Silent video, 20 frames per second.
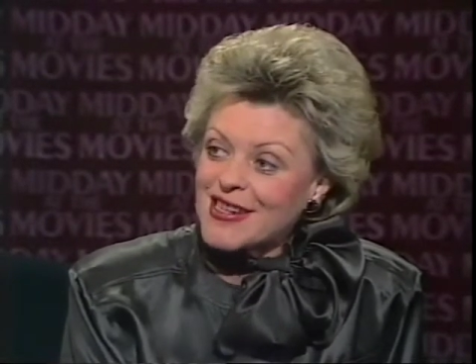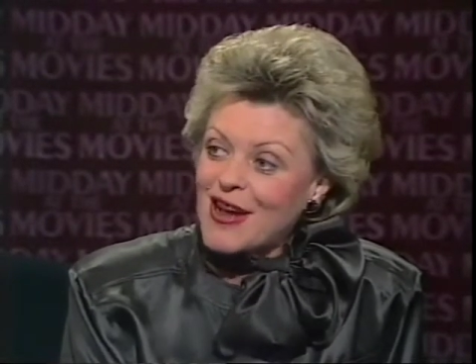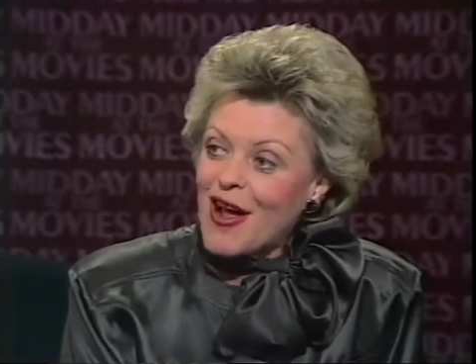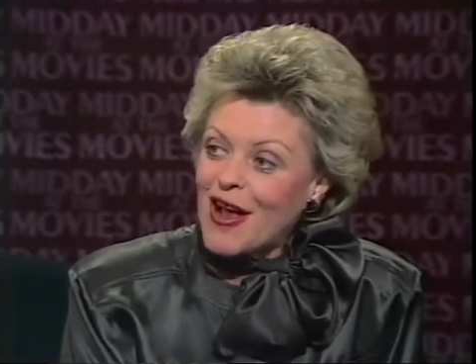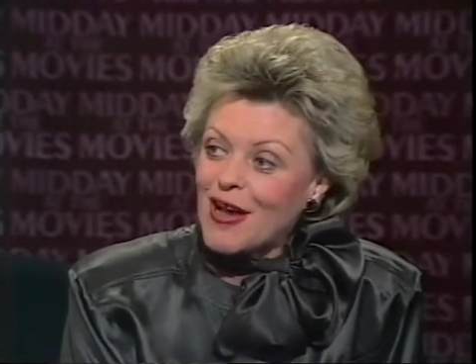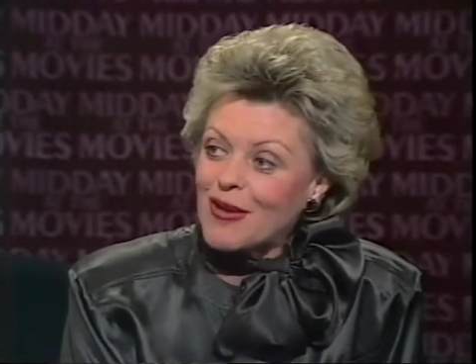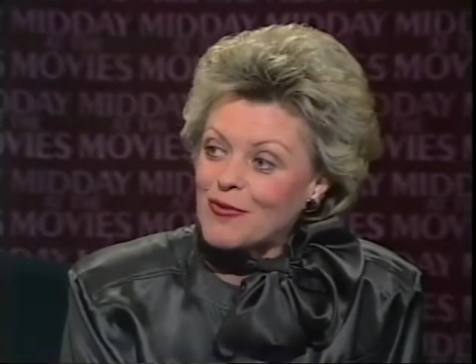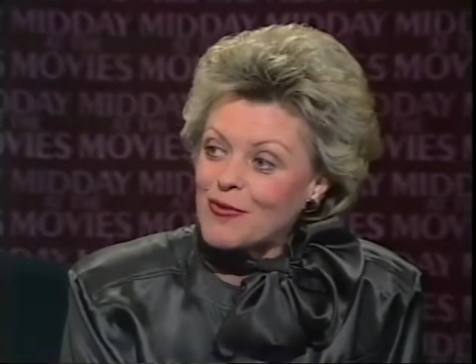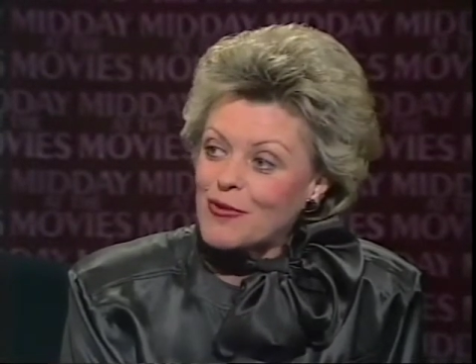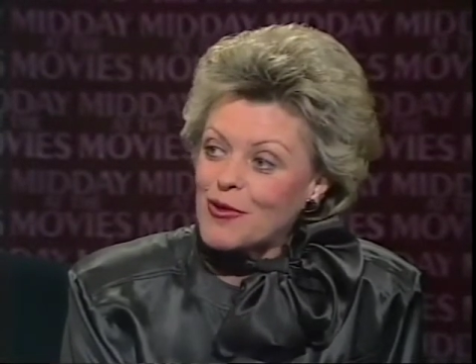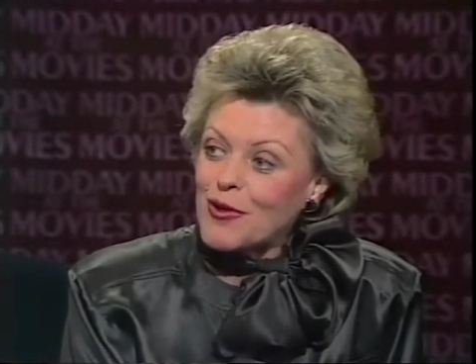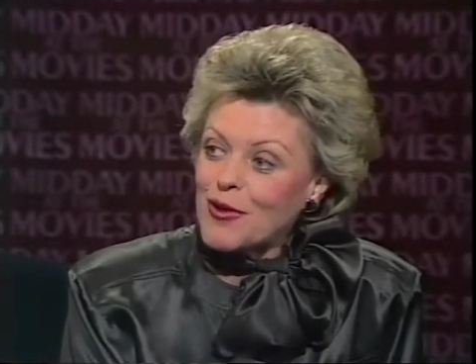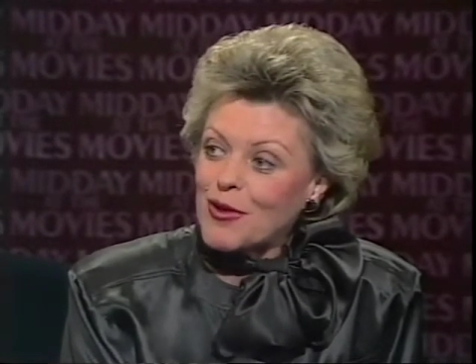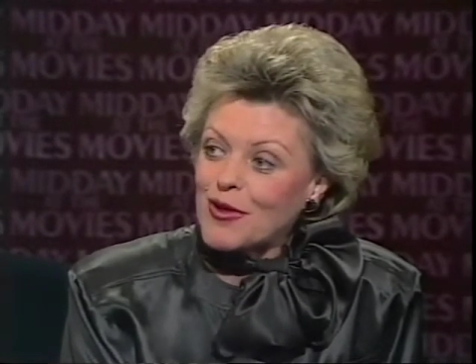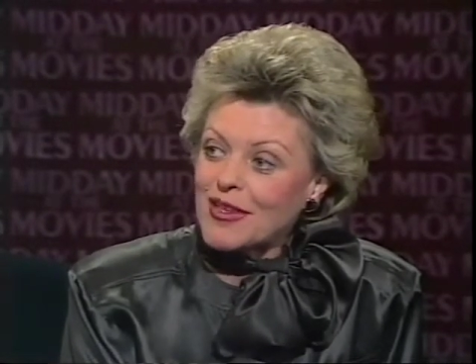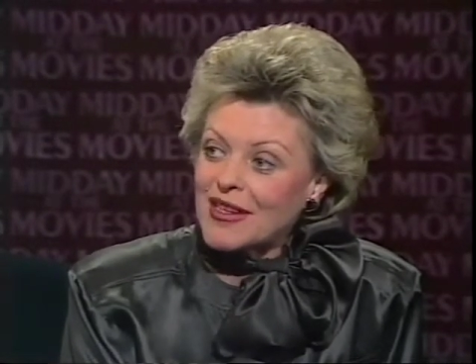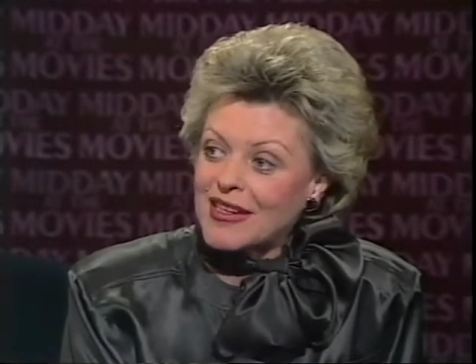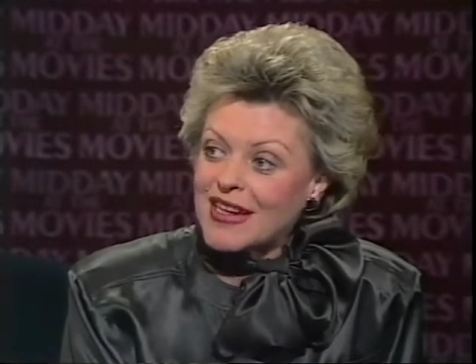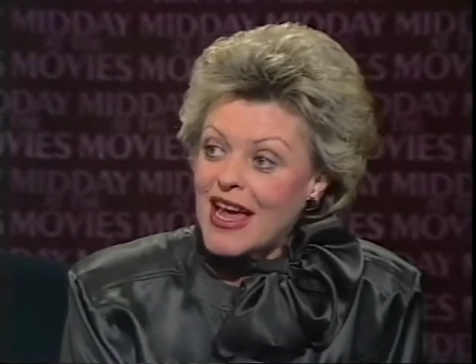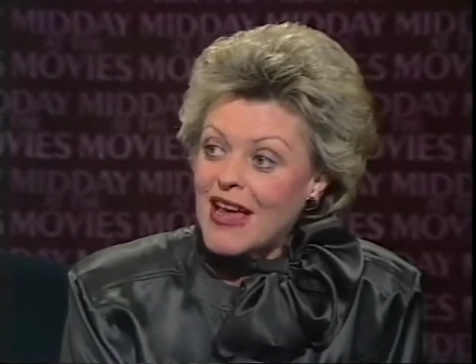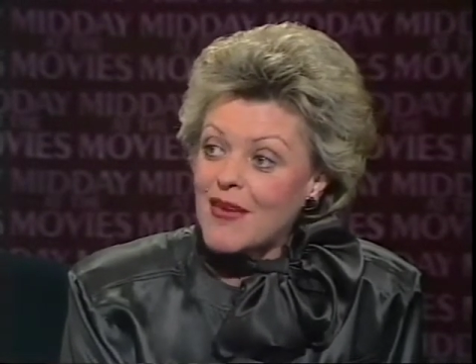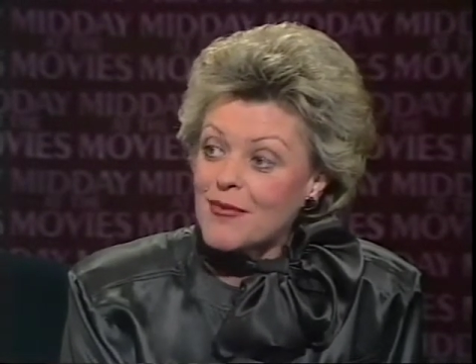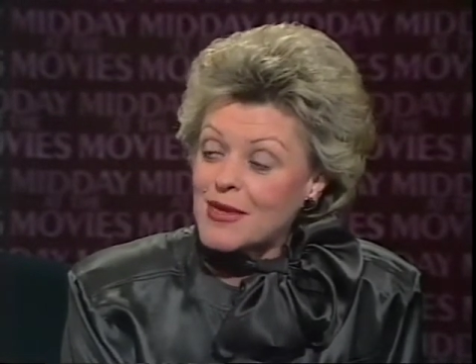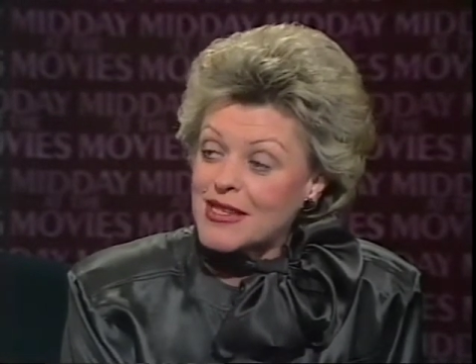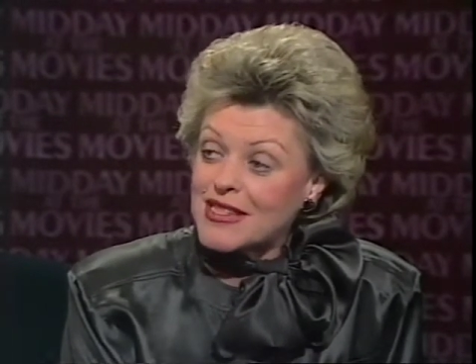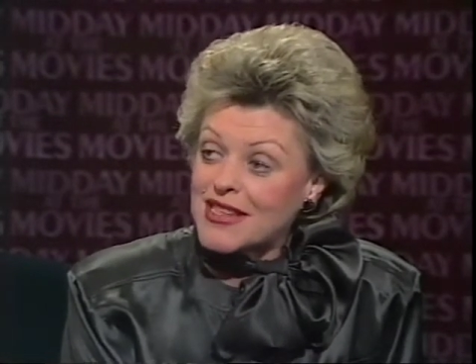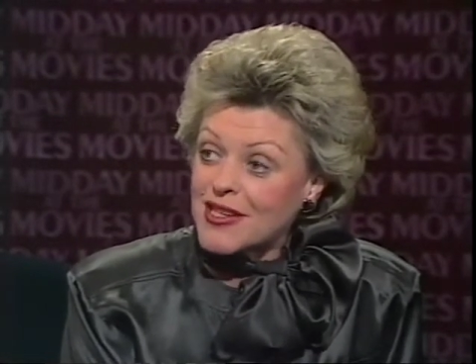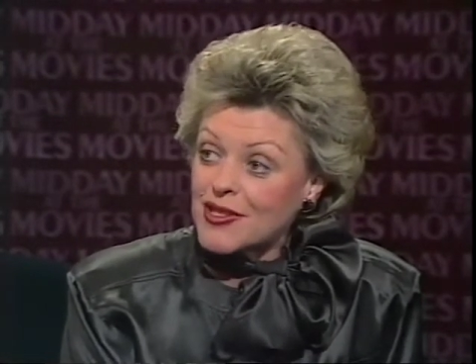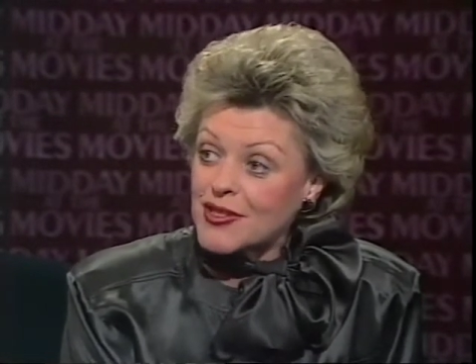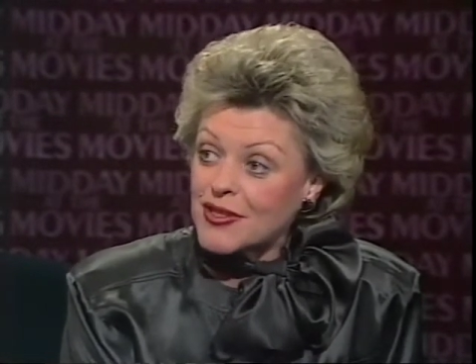style of work that gave
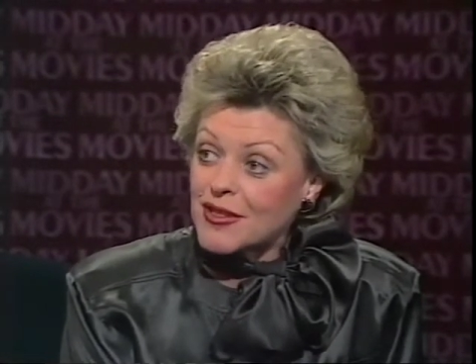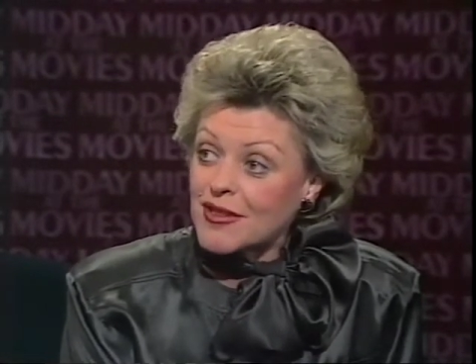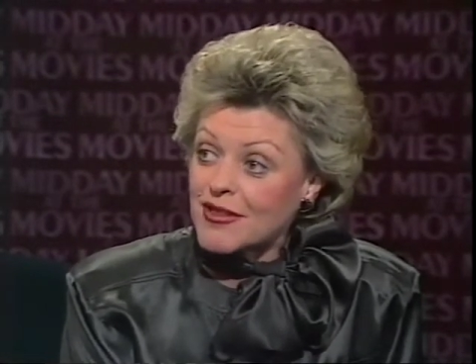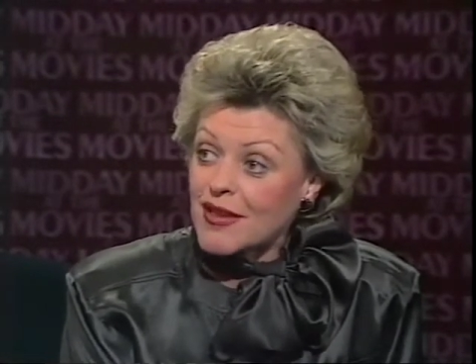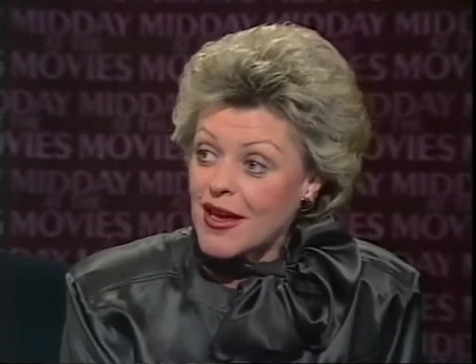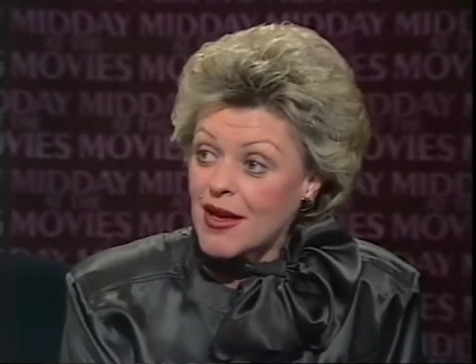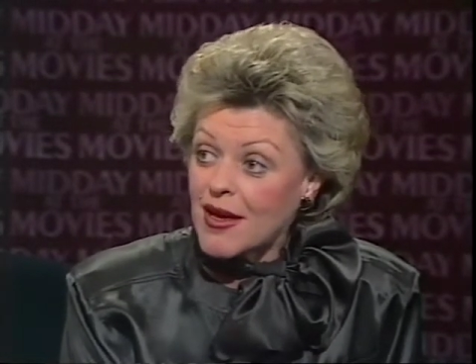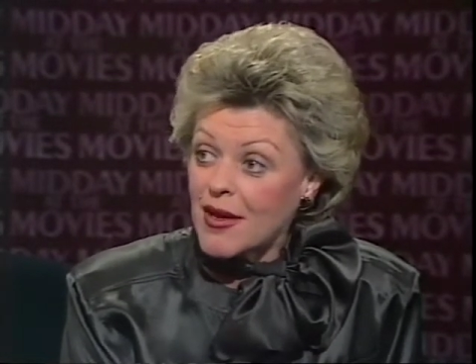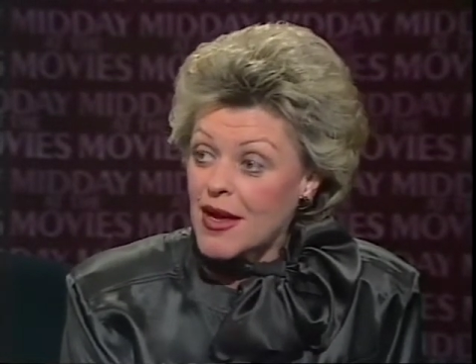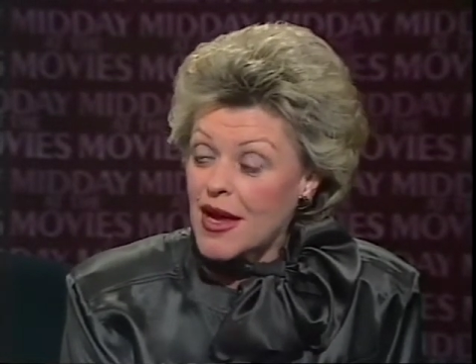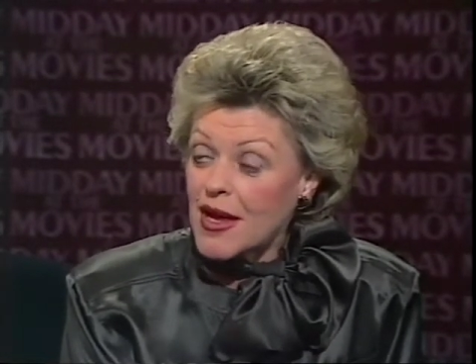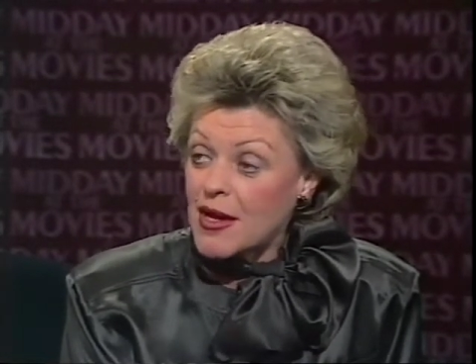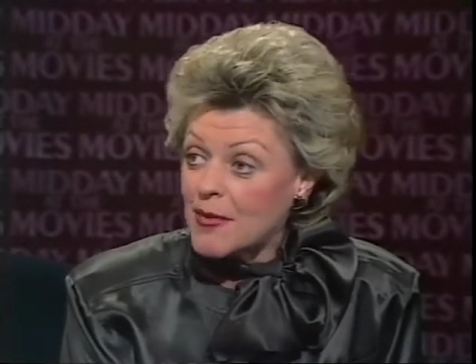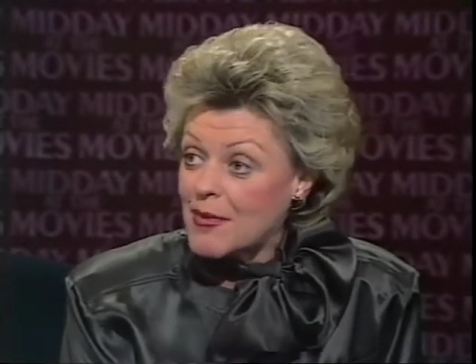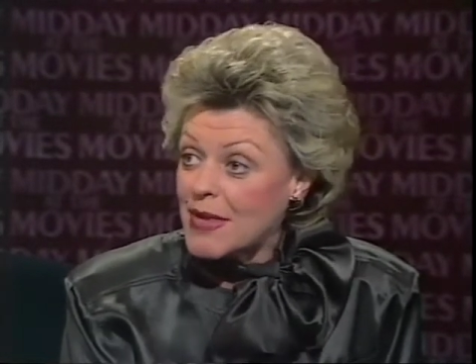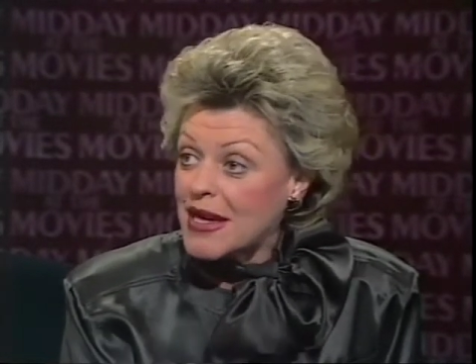me such an